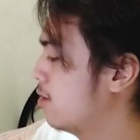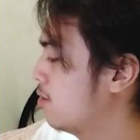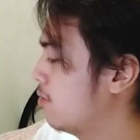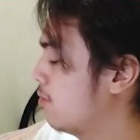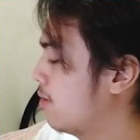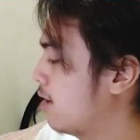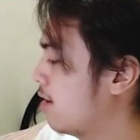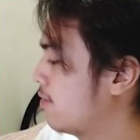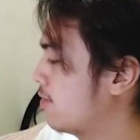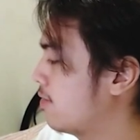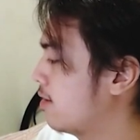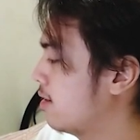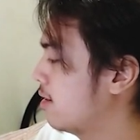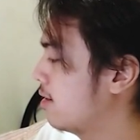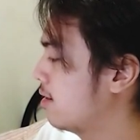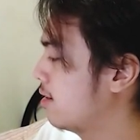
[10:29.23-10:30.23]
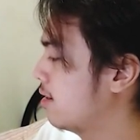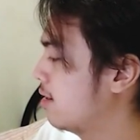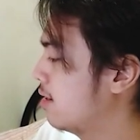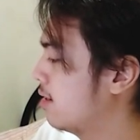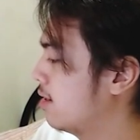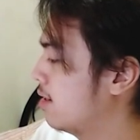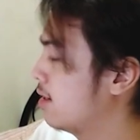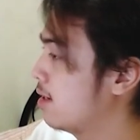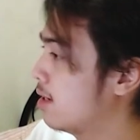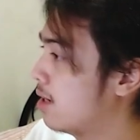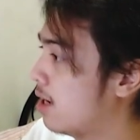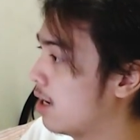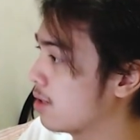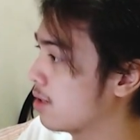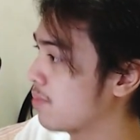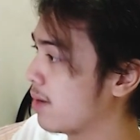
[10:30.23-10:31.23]
whatever
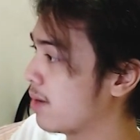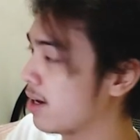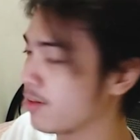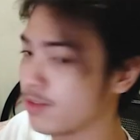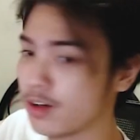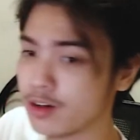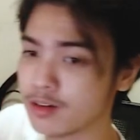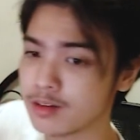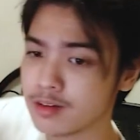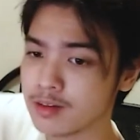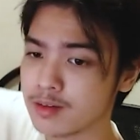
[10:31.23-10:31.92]
on my phone.